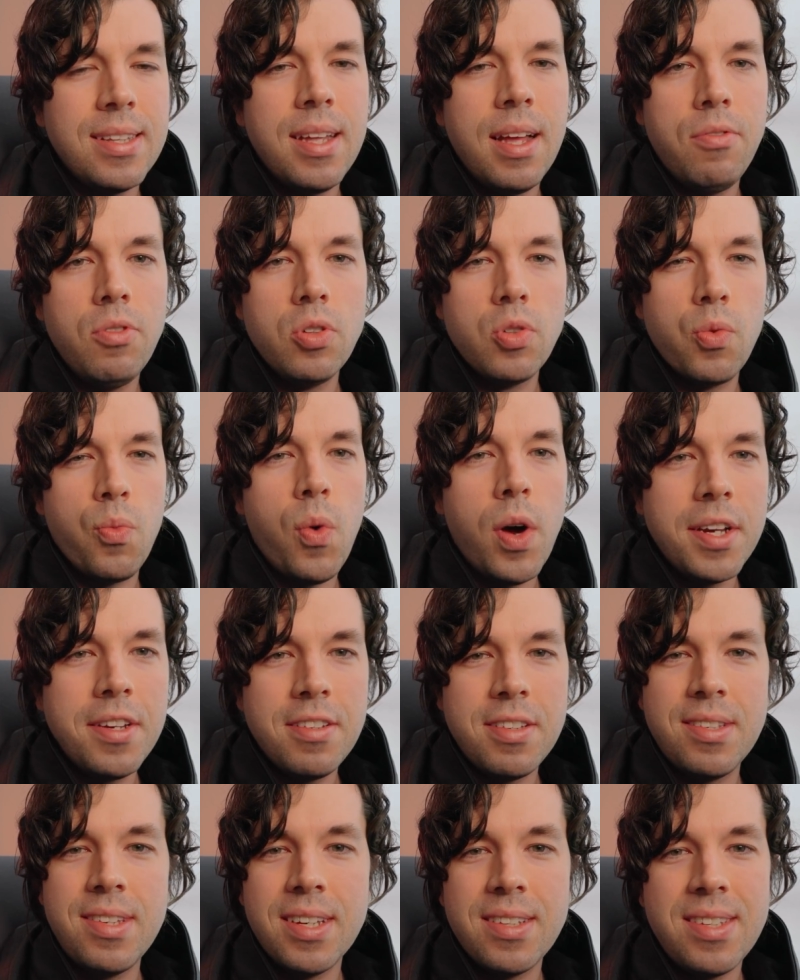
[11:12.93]
levels 1
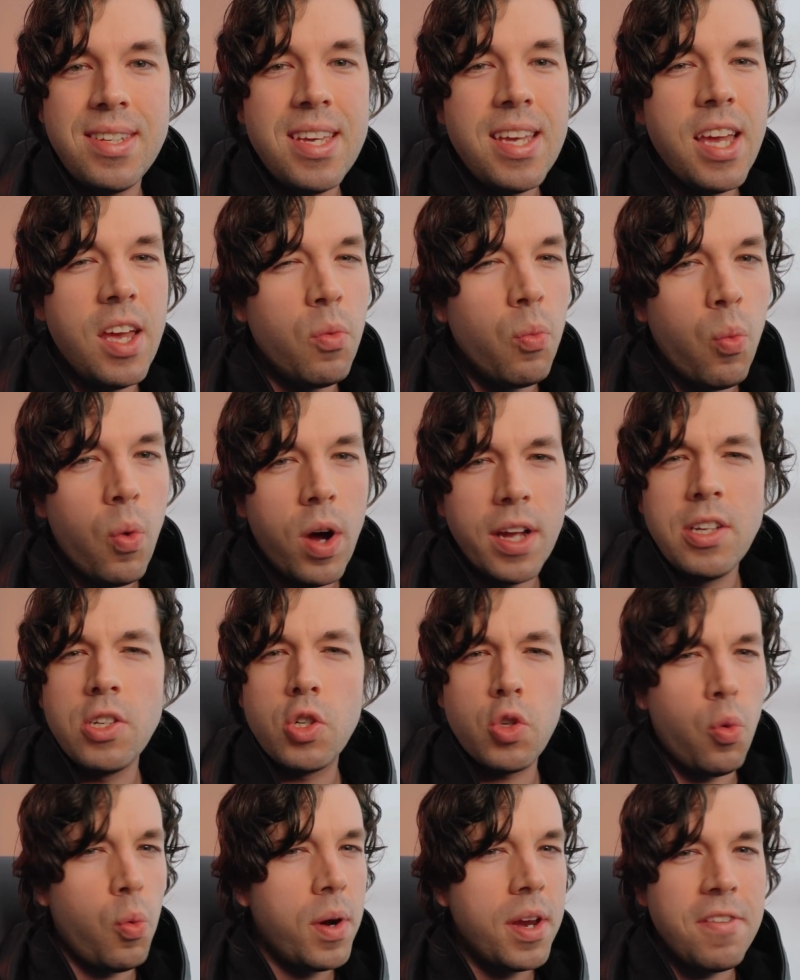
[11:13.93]
to 60 in one
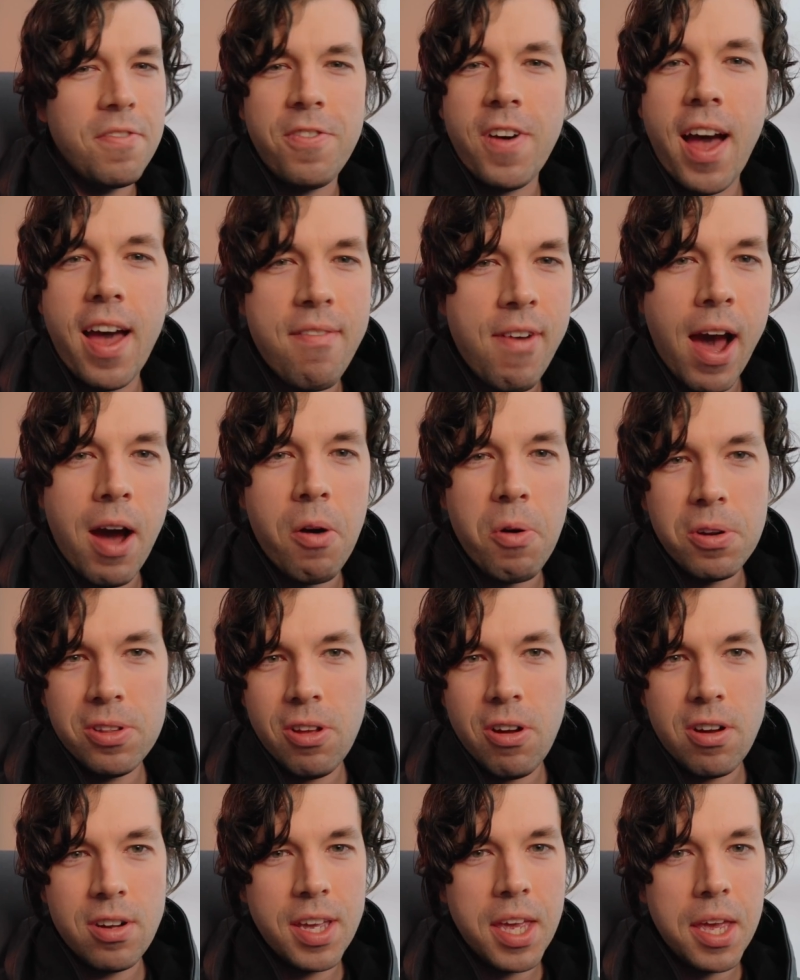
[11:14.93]
25-hour
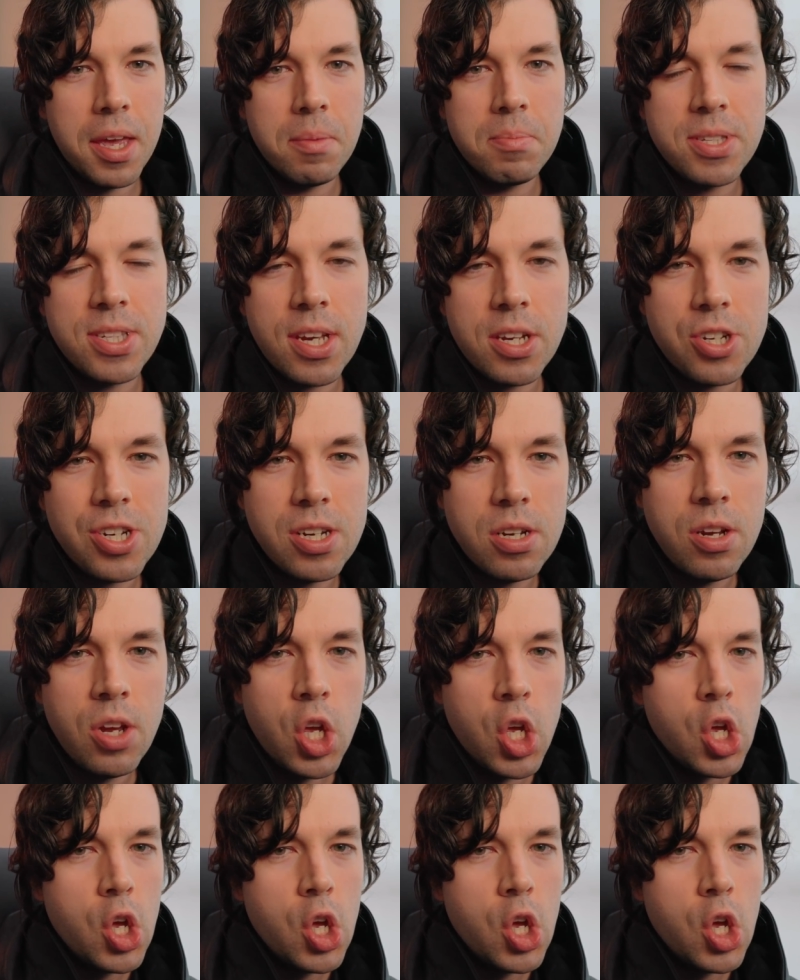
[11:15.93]
long game session?